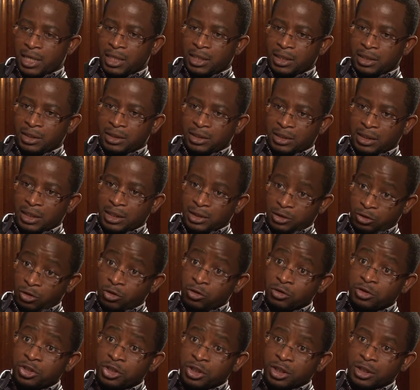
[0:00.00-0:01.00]
is a
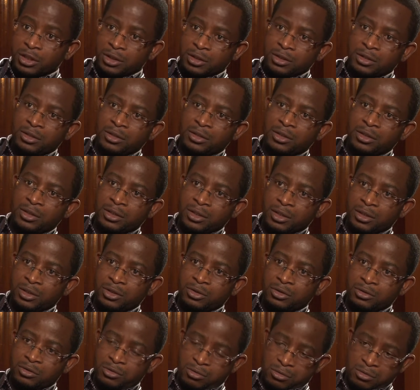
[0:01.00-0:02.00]
solution
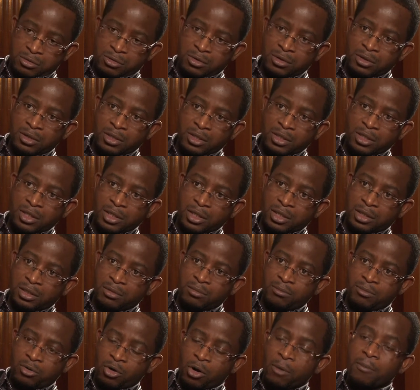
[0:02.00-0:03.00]
to the
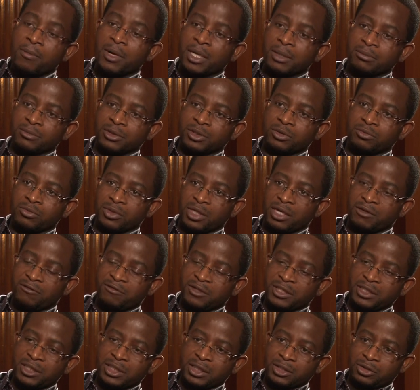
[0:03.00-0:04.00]
problems we are
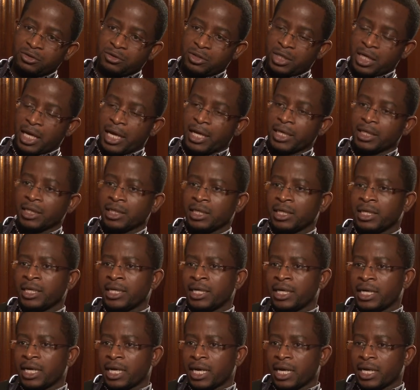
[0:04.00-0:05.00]
facing today.
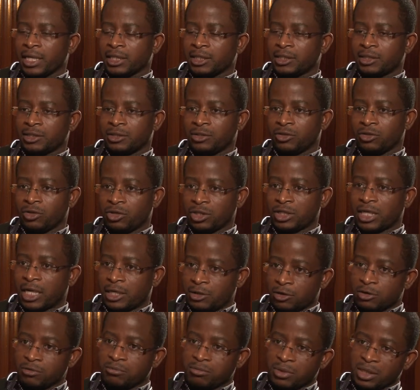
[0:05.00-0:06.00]
It's not. I
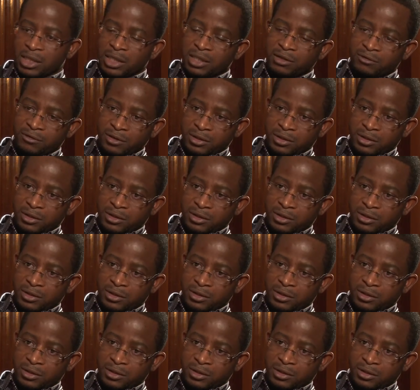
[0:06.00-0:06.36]
don't believe